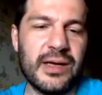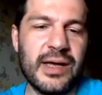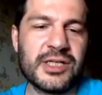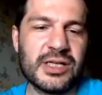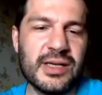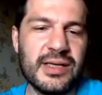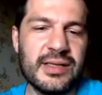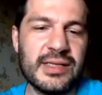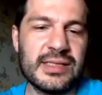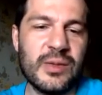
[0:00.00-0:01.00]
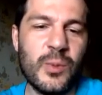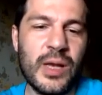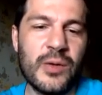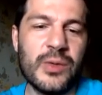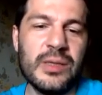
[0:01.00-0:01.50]
Actually, it is the
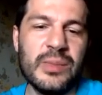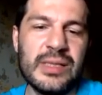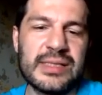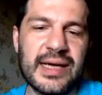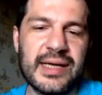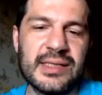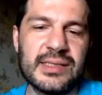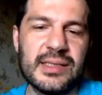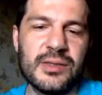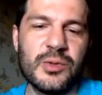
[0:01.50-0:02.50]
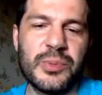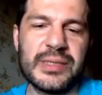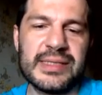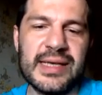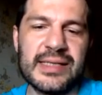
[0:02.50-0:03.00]
value in milliseconds to
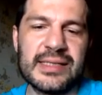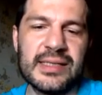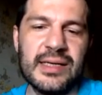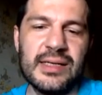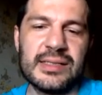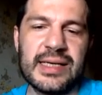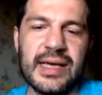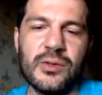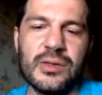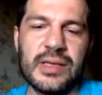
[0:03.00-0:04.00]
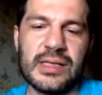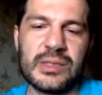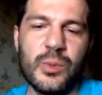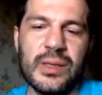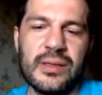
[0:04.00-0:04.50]
process scheduled task
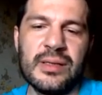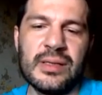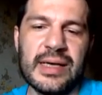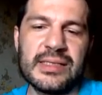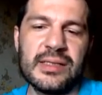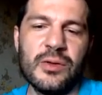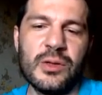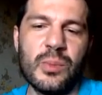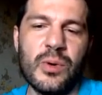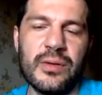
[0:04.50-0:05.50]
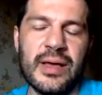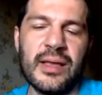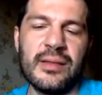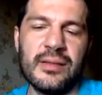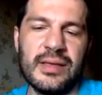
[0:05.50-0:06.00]
with delays not more
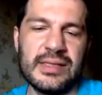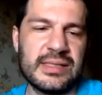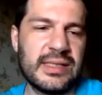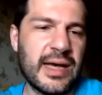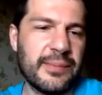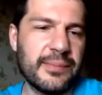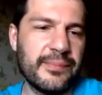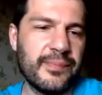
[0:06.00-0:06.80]
than this time.